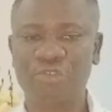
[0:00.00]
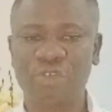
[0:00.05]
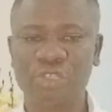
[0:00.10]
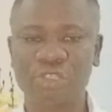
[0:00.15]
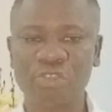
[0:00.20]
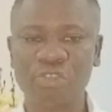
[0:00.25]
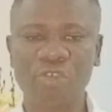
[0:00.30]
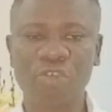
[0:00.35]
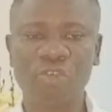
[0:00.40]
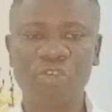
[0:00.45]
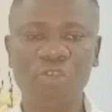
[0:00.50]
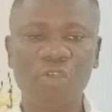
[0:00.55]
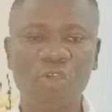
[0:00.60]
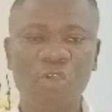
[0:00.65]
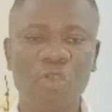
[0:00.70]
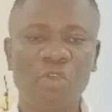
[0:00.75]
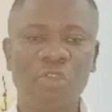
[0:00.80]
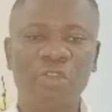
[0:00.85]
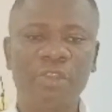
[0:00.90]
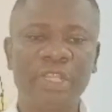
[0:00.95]
So
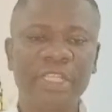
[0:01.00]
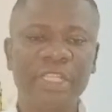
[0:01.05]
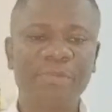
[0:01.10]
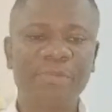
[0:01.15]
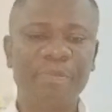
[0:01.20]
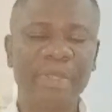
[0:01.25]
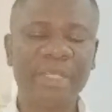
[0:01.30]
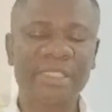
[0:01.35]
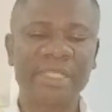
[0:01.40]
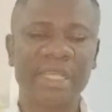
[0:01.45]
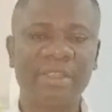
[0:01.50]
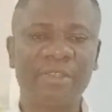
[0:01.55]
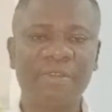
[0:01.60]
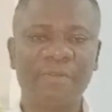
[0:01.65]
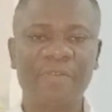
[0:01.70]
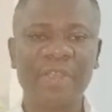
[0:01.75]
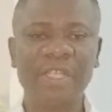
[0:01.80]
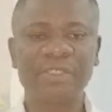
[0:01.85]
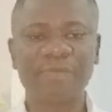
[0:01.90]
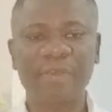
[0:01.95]
this means that you
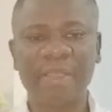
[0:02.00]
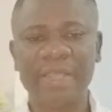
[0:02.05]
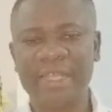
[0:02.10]
first find